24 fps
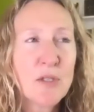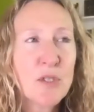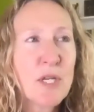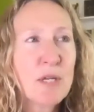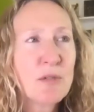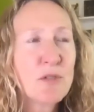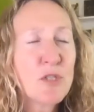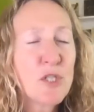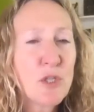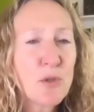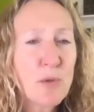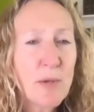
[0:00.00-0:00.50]
Now,
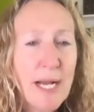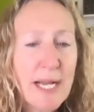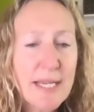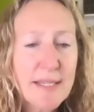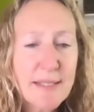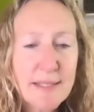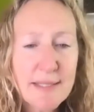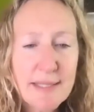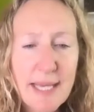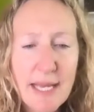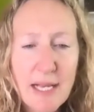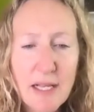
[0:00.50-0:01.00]
do you
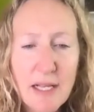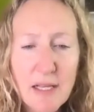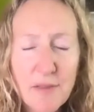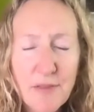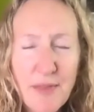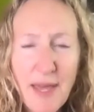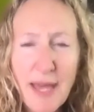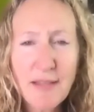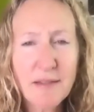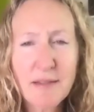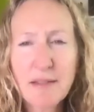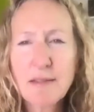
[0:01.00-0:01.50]
guys sell,
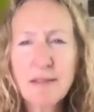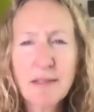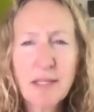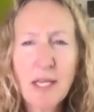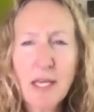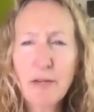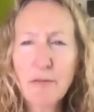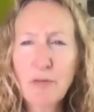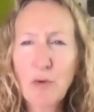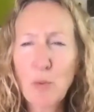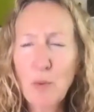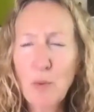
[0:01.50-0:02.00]
that is
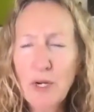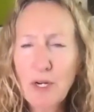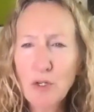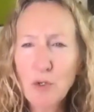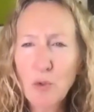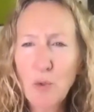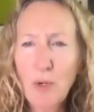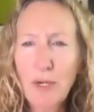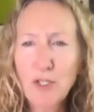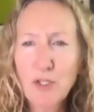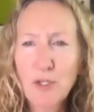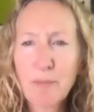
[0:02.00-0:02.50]
kind of a weird
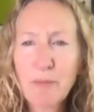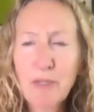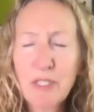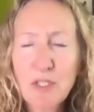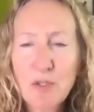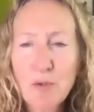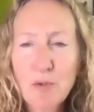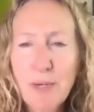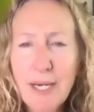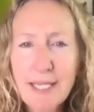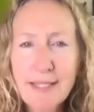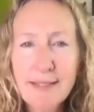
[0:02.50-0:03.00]
question, but do
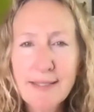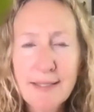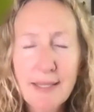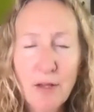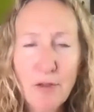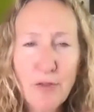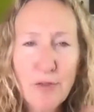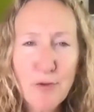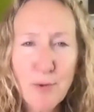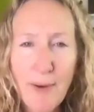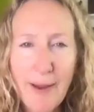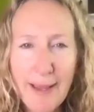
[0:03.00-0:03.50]
you guys sell
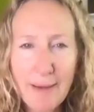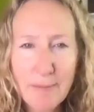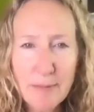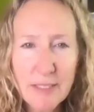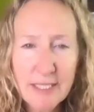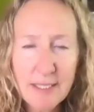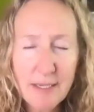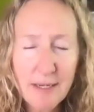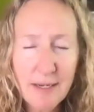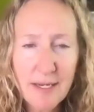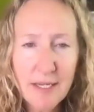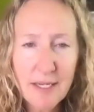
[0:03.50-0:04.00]
through
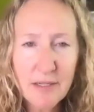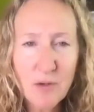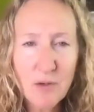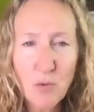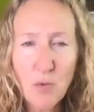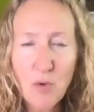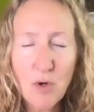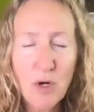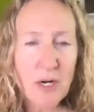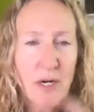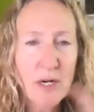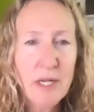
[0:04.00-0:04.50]
Amazon
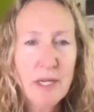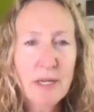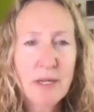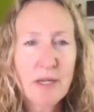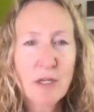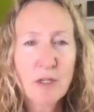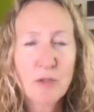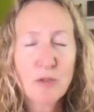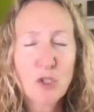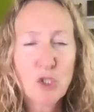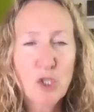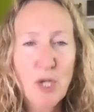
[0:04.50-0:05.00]
or
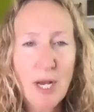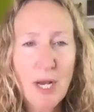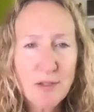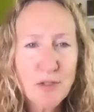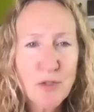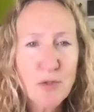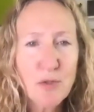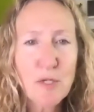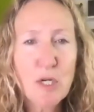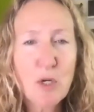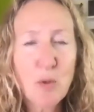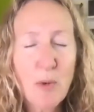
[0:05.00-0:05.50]
just
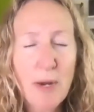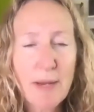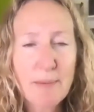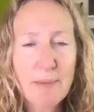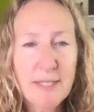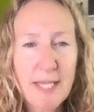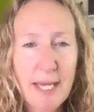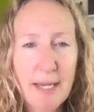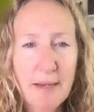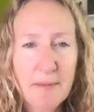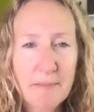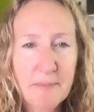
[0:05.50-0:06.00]
through your
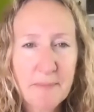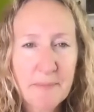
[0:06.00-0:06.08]
website?